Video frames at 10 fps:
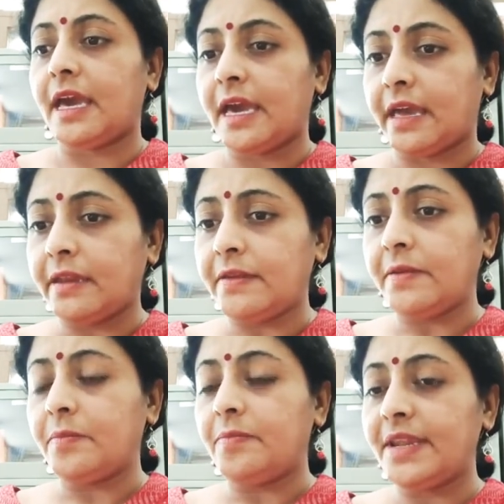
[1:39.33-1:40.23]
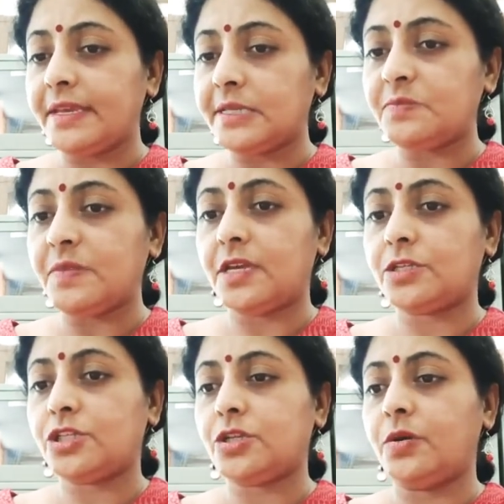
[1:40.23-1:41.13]
And please
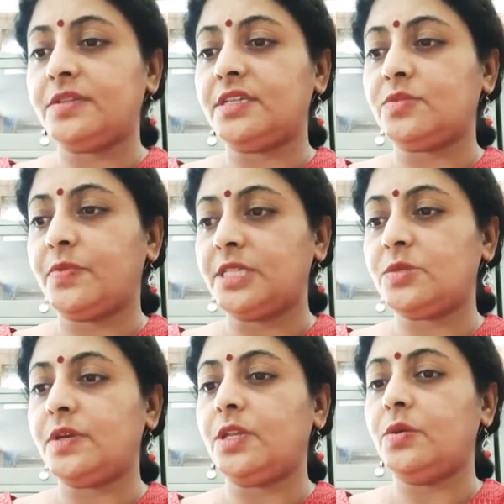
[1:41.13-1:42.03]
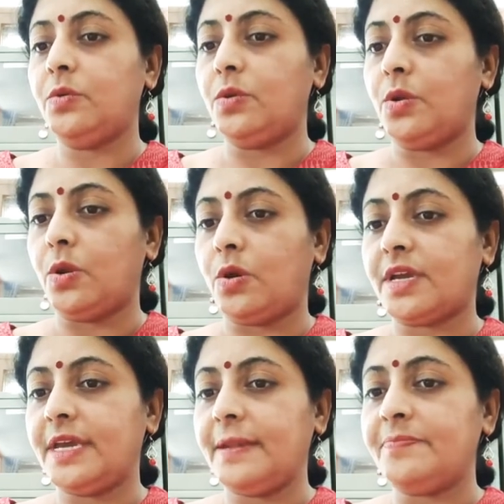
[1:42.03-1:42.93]
make sure that once when you
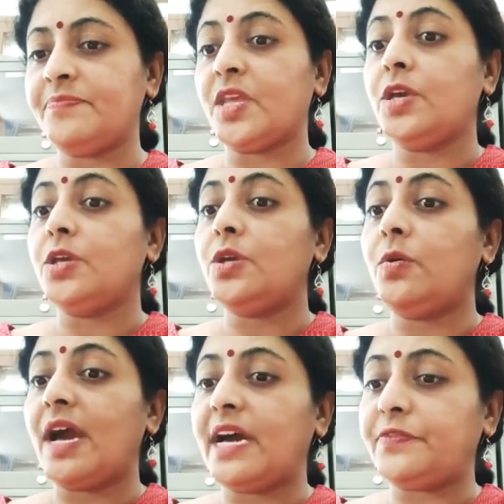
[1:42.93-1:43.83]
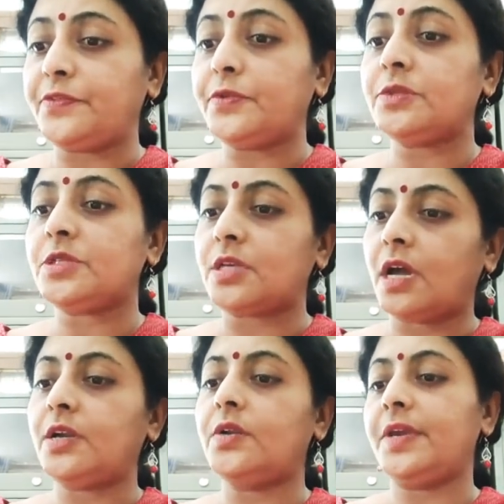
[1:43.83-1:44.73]
log in, you have to
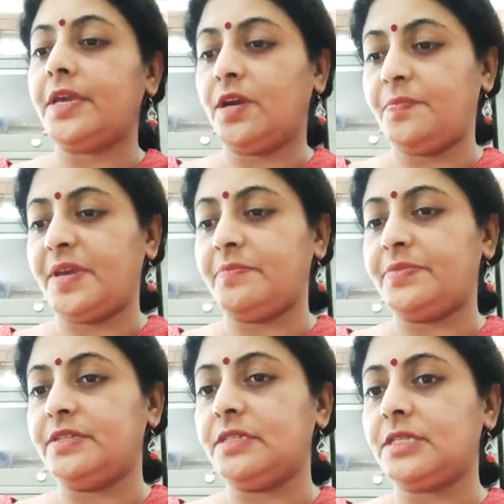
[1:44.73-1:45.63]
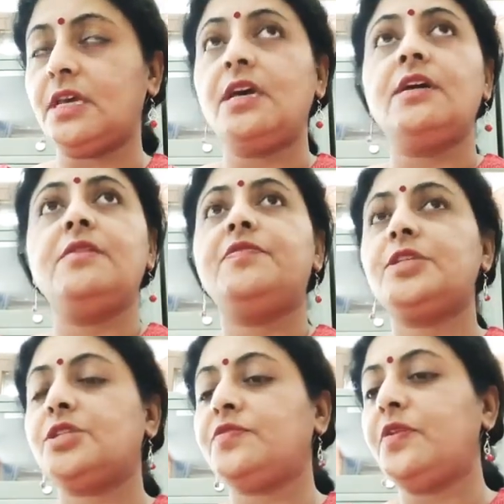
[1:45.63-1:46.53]
start doing your papers.
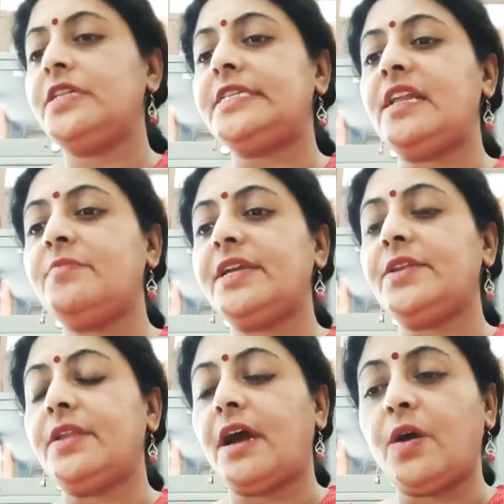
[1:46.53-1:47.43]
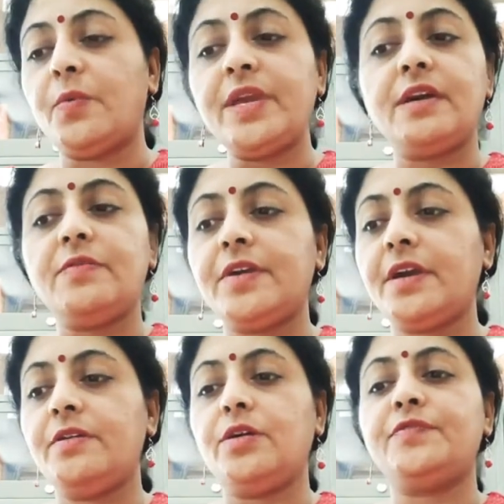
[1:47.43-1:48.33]
First of all, tell me, are we
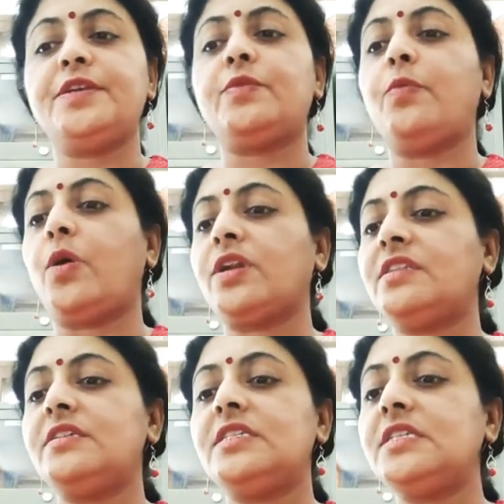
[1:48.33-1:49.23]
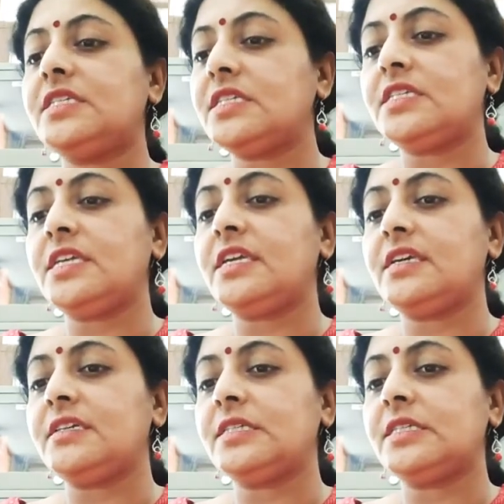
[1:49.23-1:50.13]
aware of that what this CCT
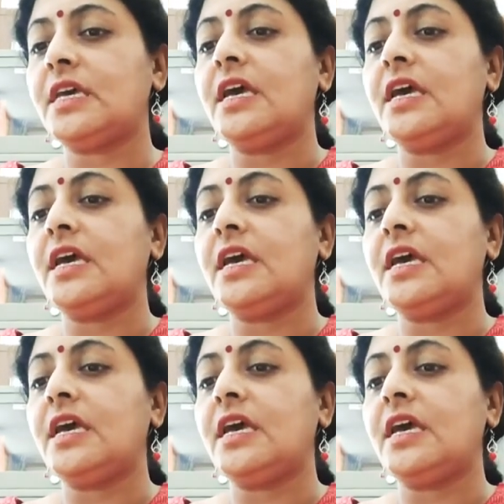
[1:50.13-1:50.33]
is?